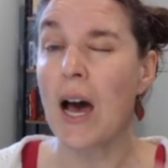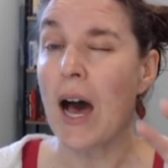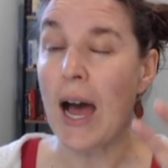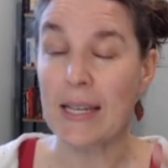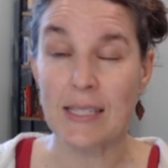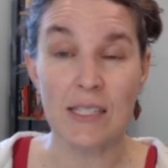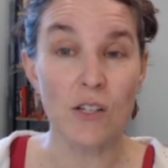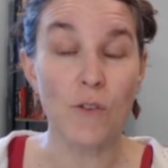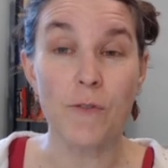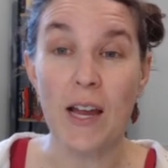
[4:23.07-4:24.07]
I
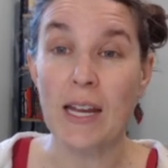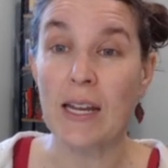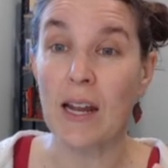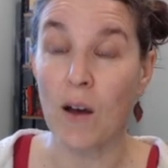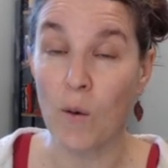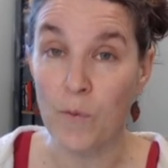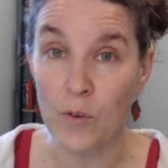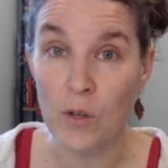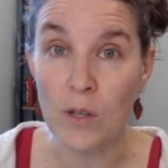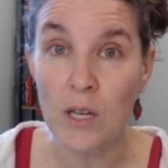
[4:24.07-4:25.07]
still find it
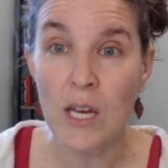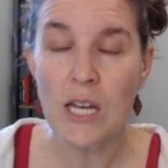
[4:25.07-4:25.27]
helpful